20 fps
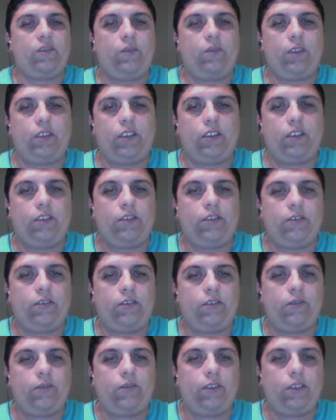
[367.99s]
but
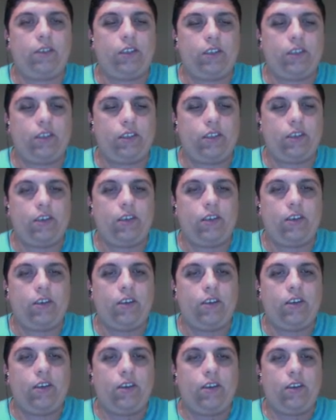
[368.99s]
it's really easy
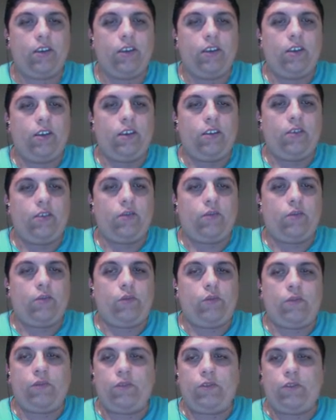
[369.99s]
to
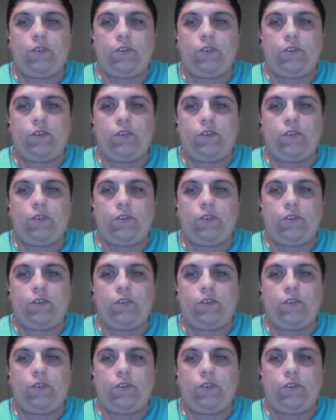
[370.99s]
do.